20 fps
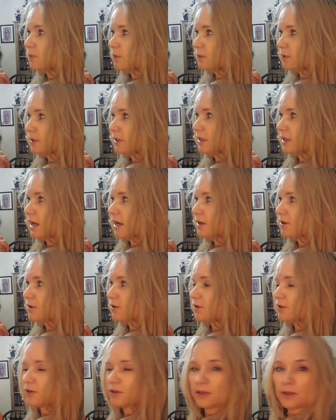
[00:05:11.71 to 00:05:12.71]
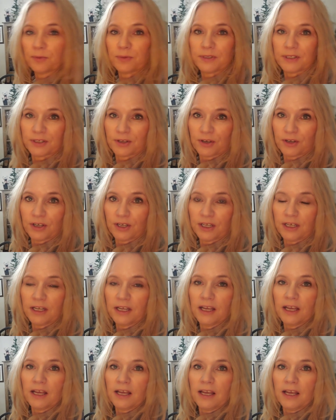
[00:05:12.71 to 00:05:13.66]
We really like her. It was good.